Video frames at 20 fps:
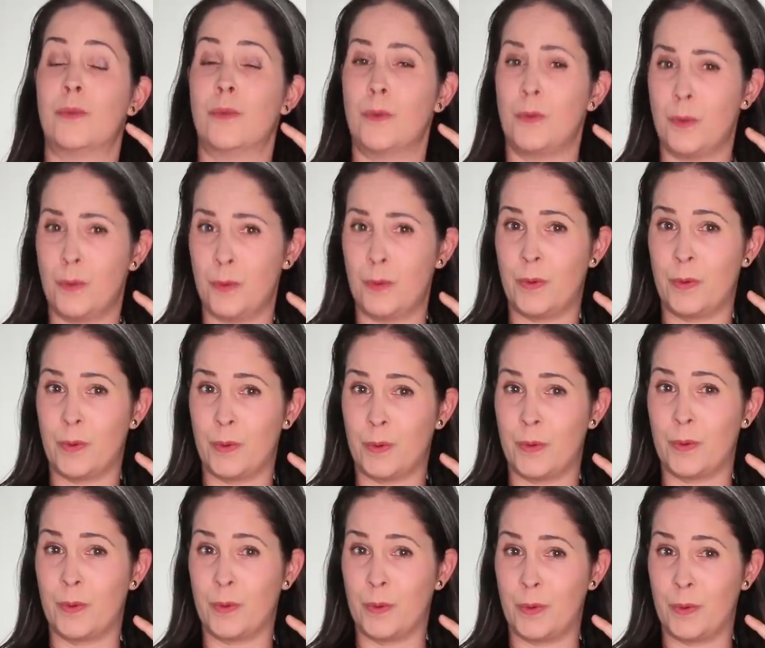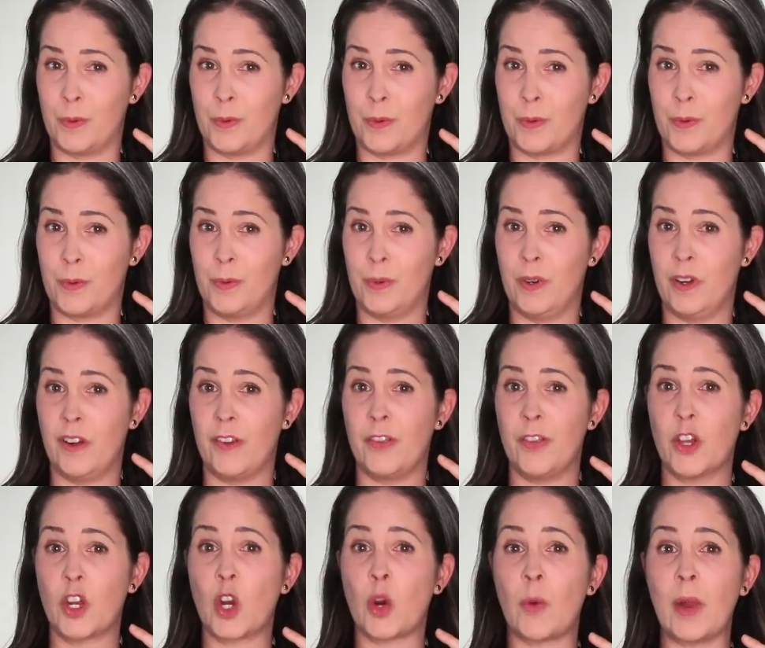The
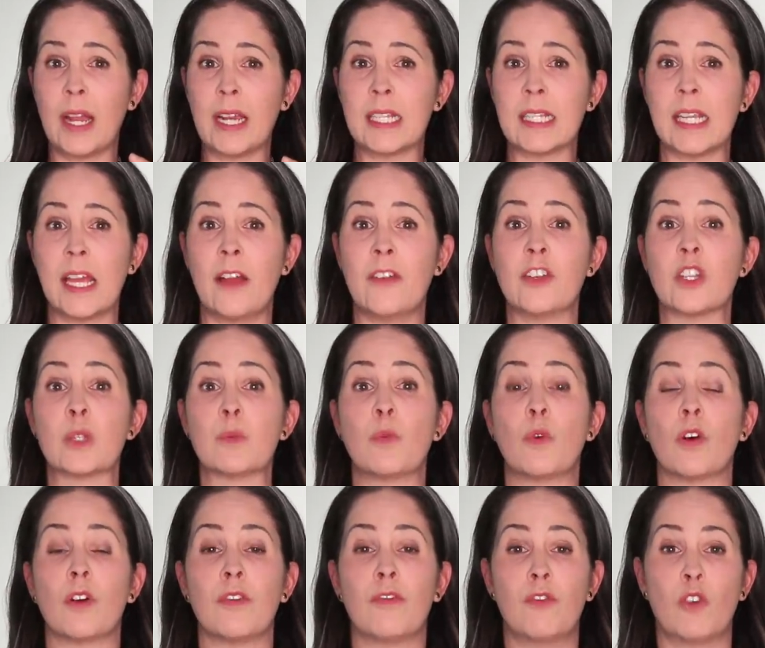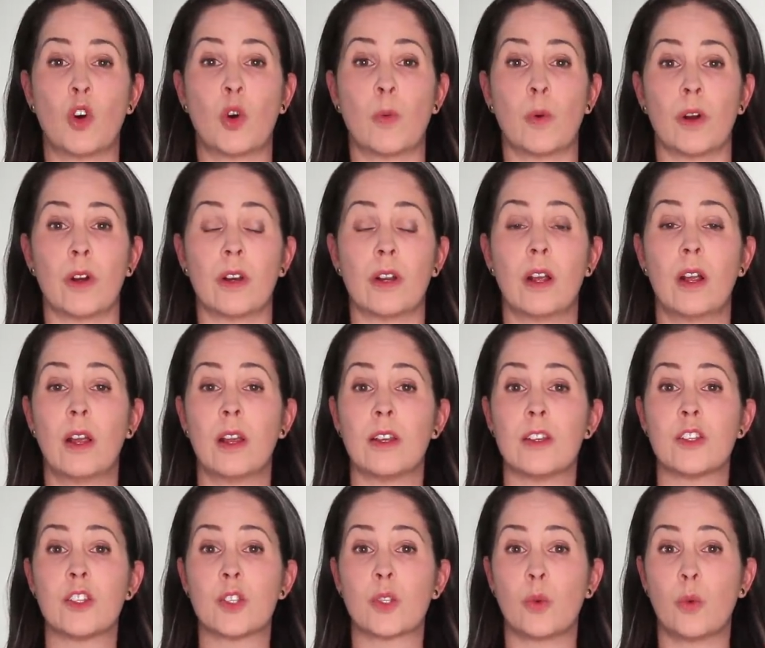correct sound is more forward,
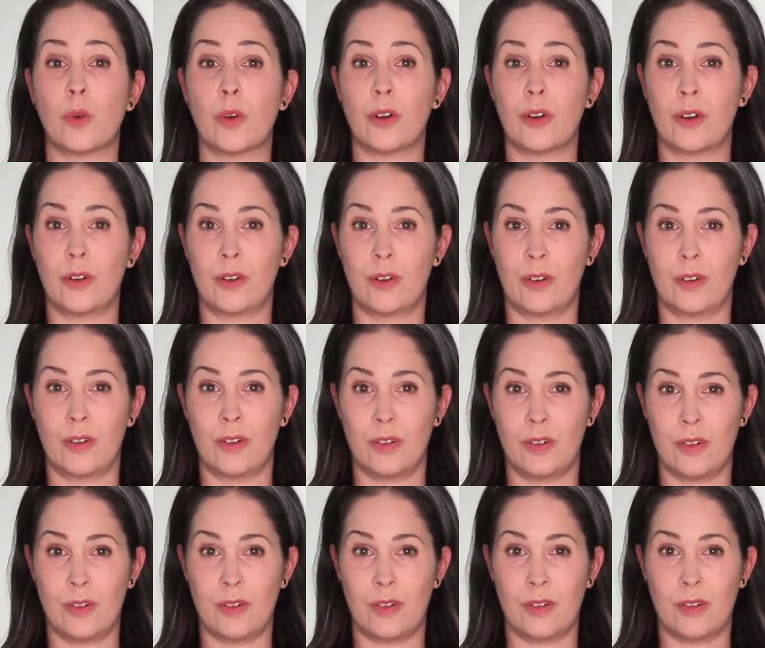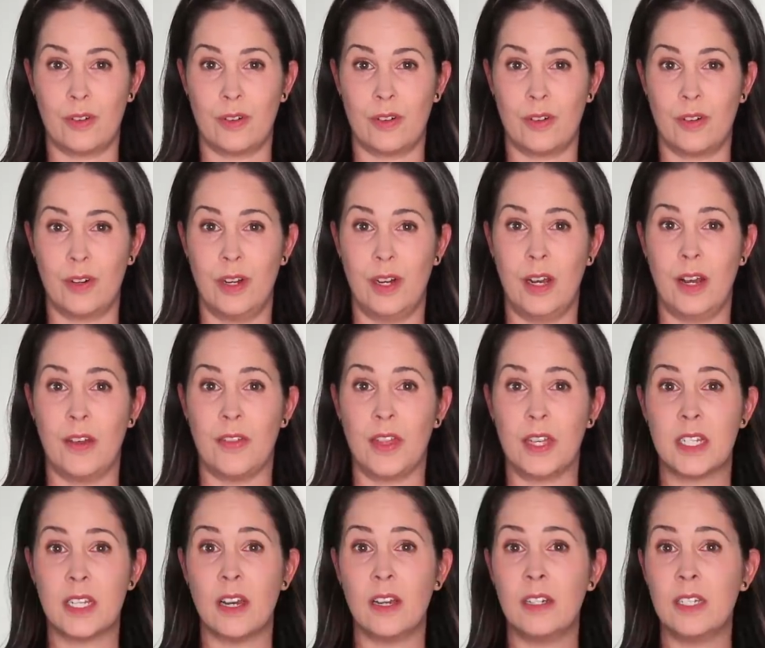squirr.
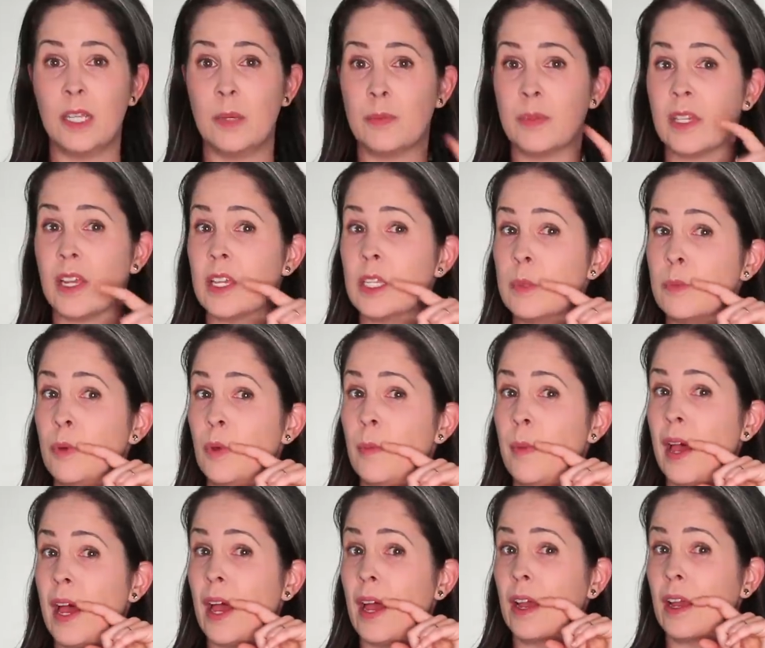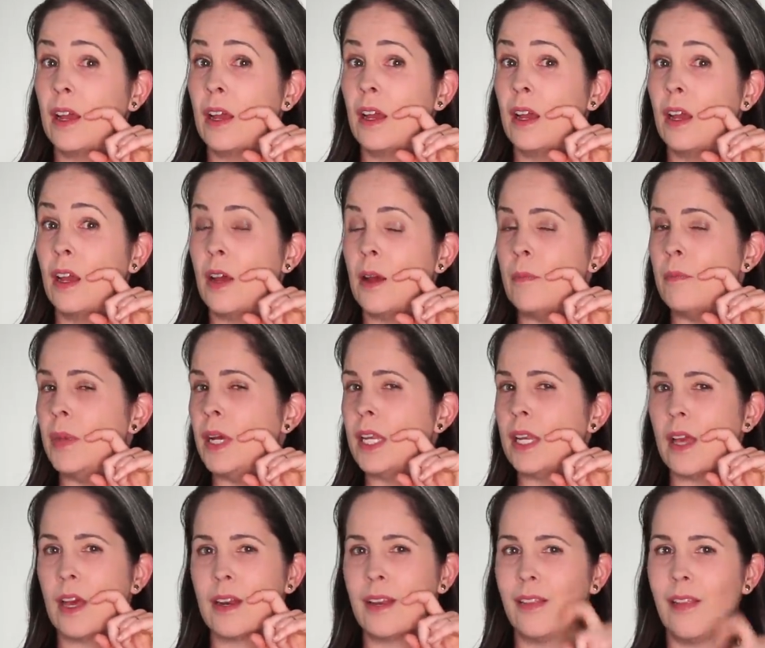The tongue tip does pull back, but
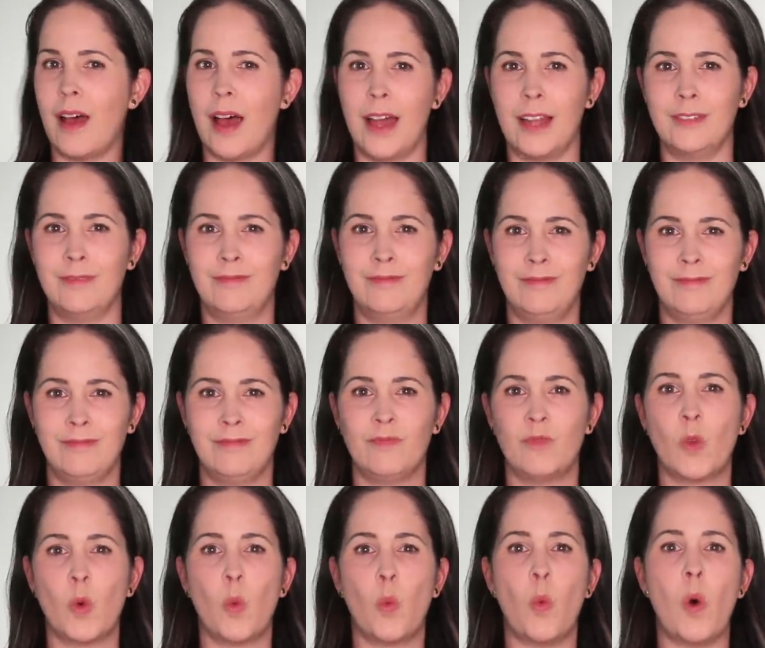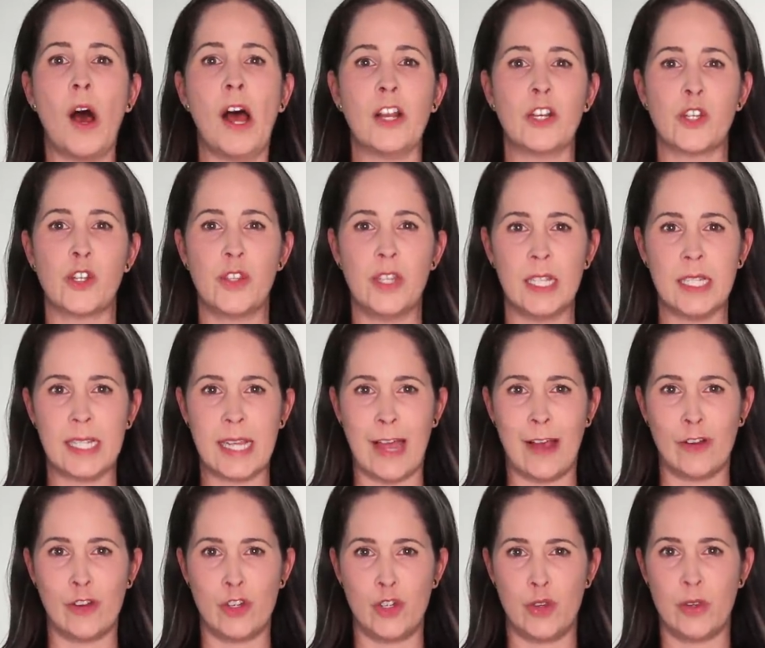not a lot. Watch the
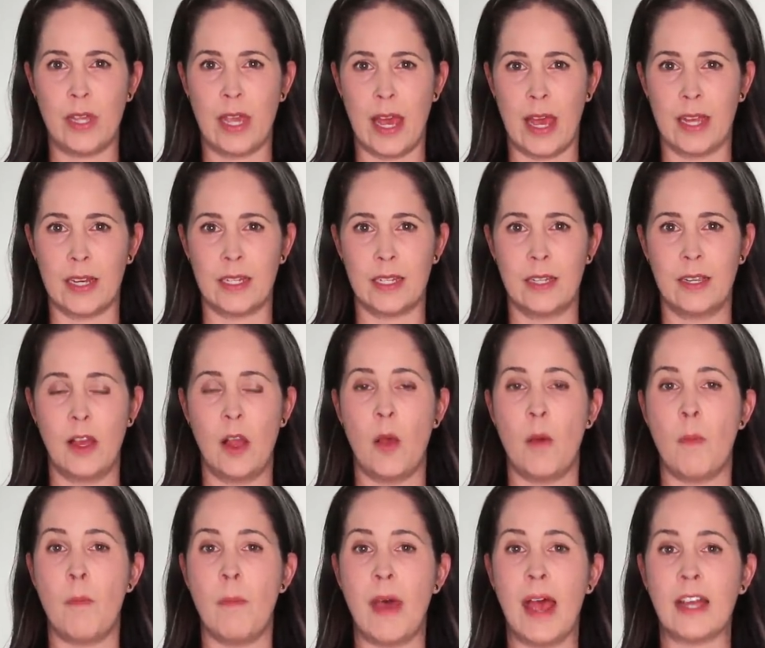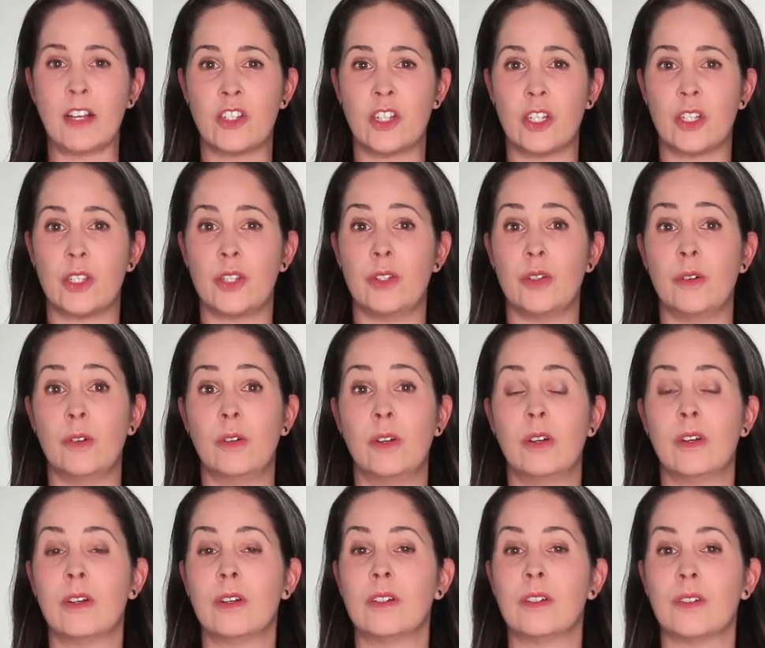sound you get. Match it to
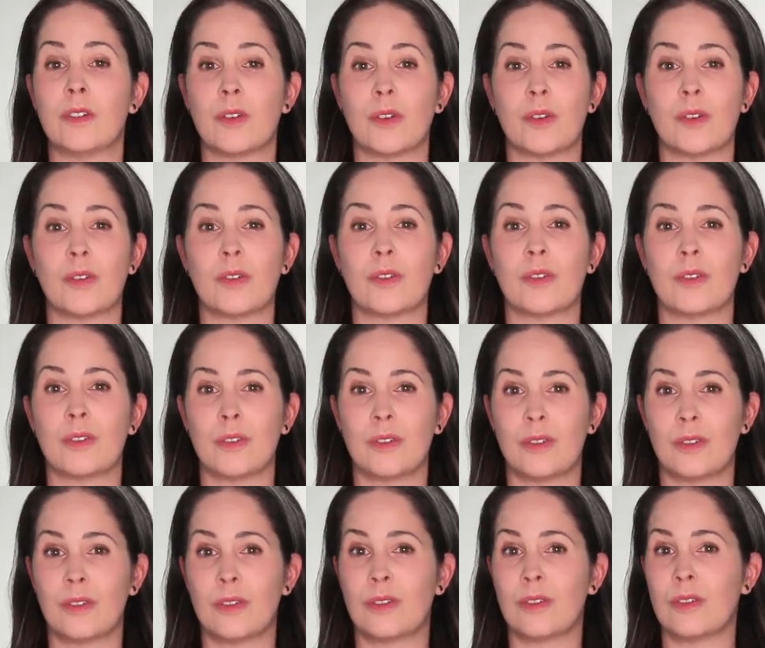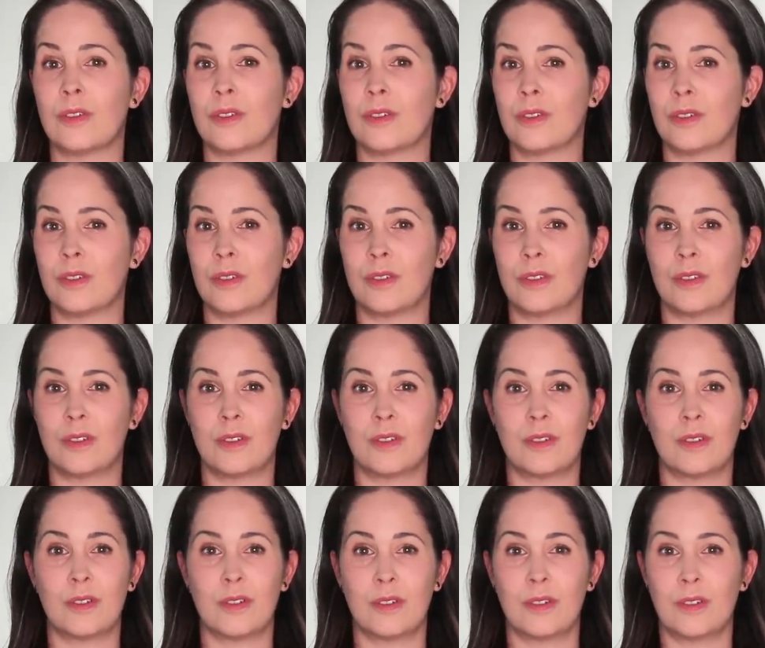
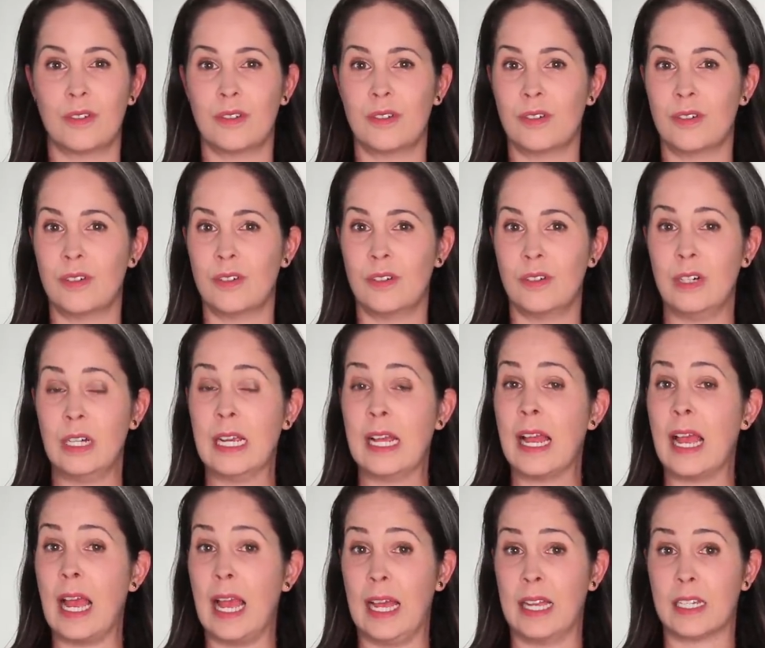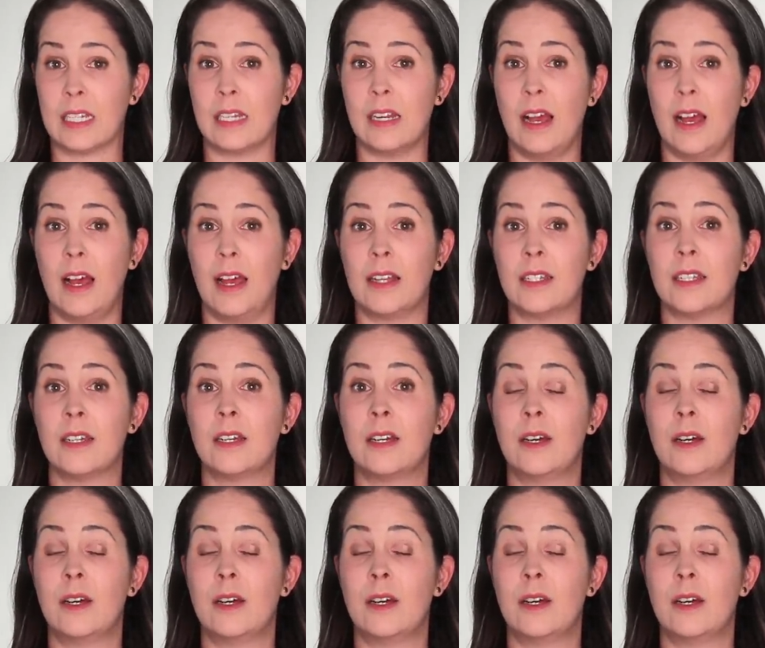er and not